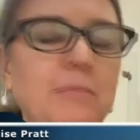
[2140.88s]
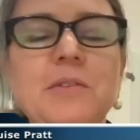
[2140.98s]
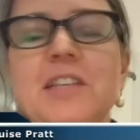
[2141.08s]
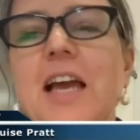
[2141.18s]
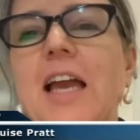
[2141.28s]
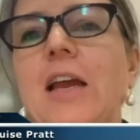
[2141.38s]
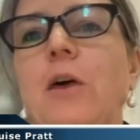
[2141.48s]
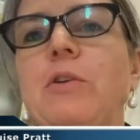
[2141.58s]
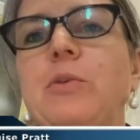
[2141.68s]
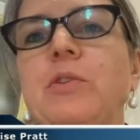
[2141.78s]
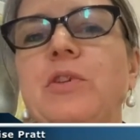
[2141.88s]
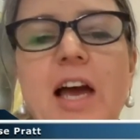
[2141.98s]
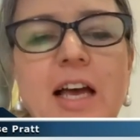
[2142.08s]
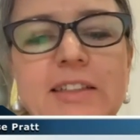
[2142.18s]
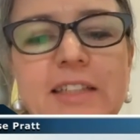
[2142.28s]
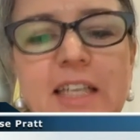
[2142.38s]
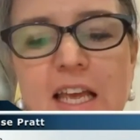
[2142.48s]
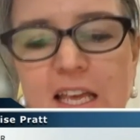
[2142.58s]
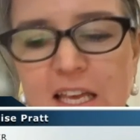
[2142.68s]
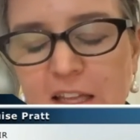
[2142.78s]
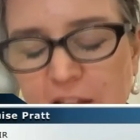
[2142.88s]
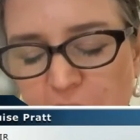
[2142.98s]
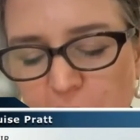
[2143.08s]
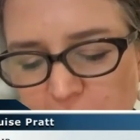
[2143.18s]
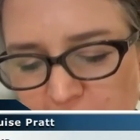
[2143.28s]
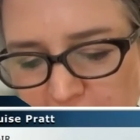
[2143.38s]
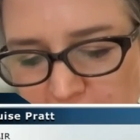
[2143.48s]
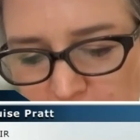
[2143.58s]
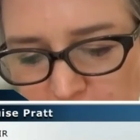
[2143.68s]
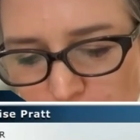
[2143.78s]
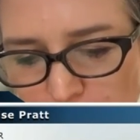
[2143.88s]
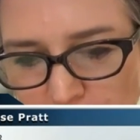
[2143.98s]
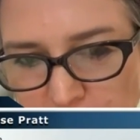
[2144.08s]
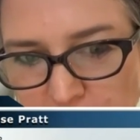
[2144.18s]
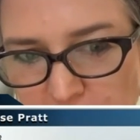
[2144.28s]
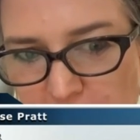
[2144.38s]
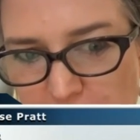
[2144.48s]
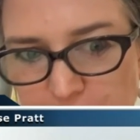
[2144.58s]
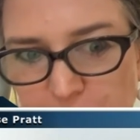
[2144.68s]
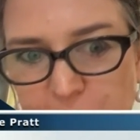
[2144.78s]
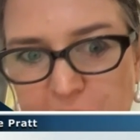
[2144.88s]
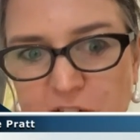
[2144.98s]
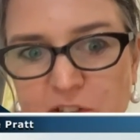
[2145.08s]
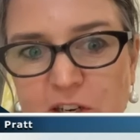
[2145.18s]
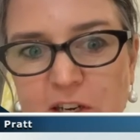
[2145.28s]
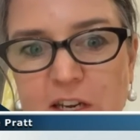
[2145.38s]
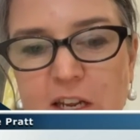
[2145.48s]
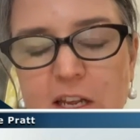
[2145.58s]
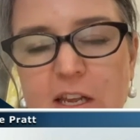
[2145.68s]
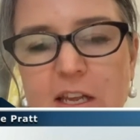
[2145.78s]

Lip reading: Ms Carnell, which was to ask, in the context of compulsory arbitration,